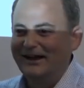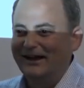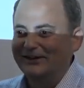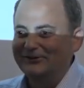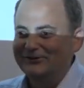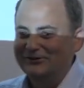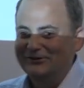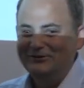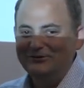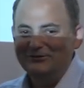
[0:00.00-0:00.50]
I
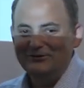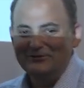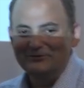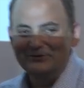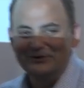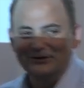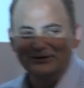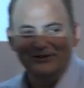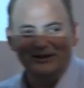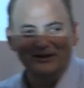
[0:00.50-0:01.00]
choose a
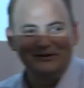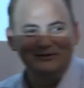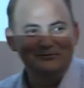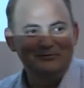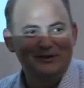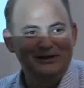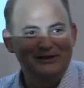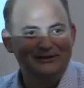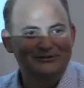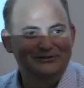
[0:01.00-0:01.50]
word that you
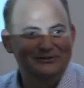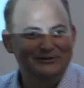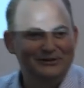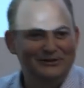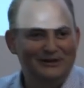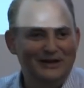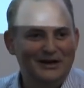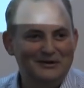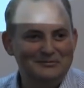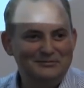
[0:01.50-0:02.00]
might need to
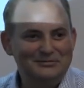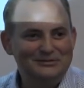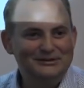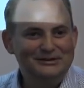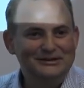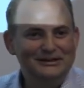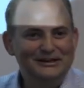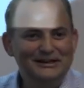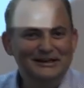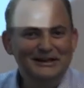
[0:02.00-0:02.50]
look up.
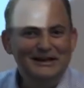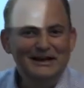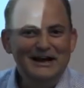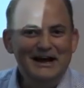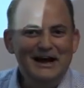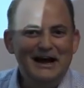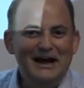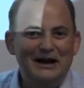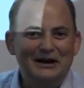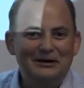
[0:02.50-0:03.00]

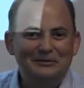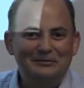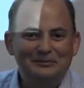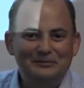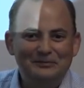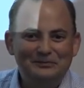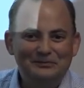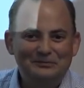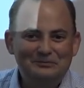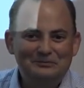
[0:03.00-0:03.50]

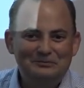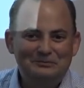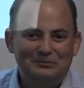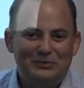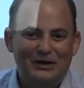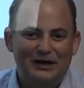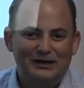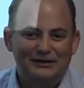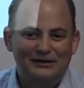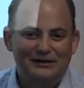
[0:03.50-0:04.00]
Um,
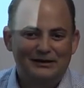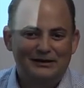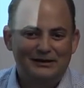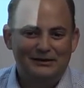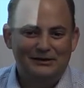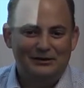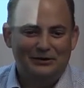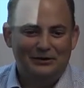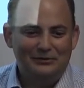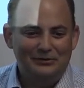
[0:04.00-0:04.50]
but
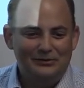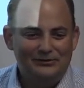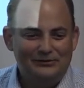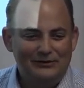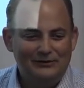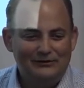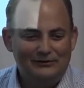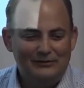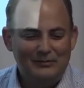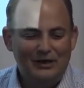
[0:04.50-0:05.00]
you know, it's,
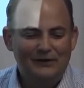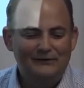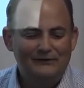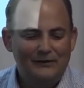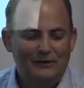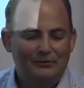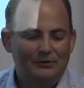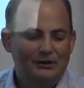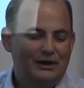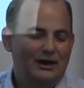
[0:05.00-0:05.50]
it's amazing
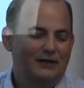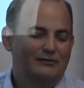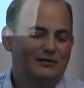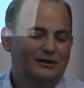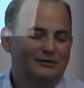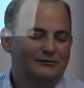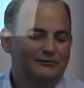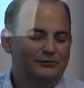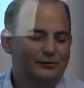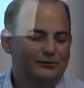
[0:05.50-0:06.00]
that we can have
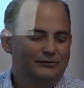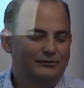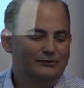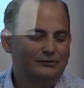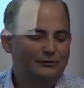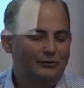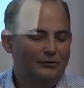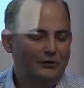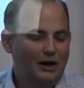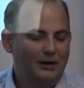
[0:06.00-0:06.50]
that influence. And
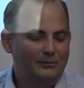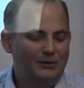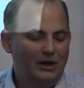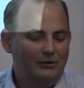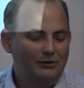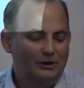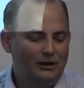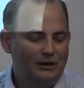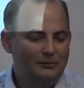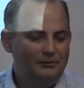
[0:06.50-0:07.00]
so I'm
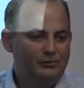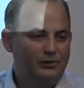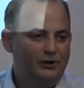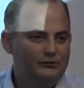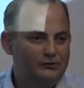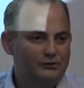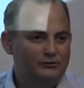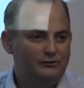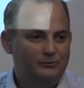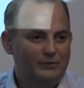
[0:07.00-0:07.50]
now getting
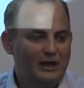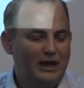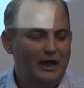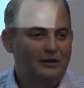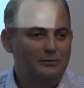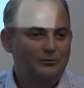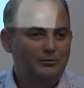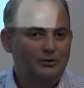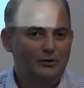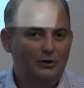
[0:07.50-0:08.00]
pleasure from
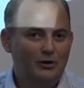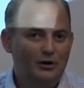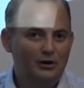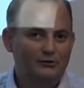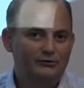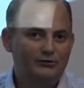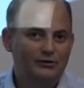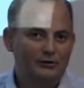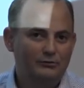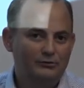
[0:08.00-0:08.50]
that. But the
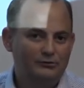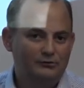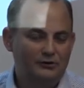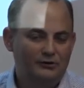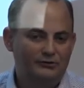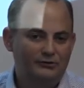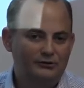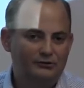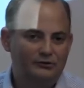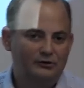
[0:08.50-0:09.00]
hardest thing was
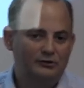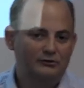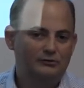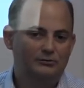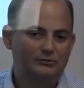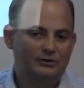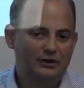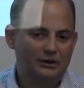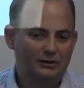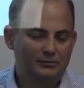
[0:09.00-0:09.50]
transitioning
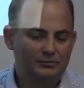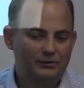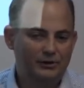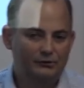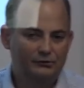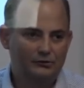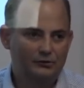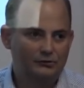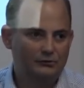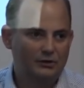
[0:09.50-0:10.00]
from taking
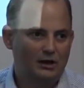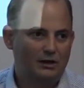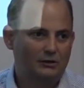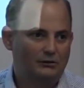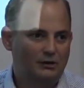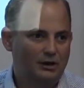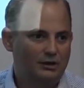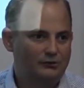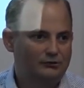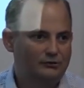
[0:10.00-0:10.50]
pleasure in direct
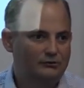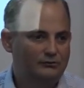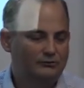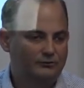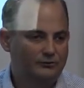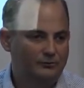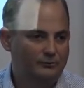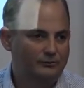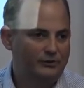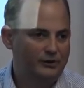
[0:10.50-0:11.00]
creation
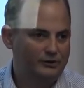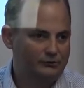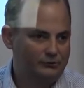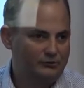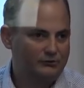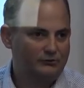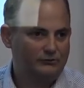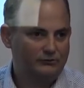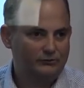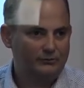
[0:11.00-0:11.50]
from
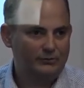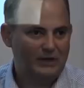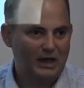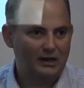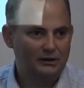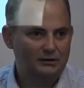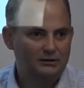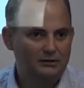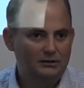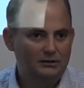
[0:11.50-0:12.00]
pleasure from that.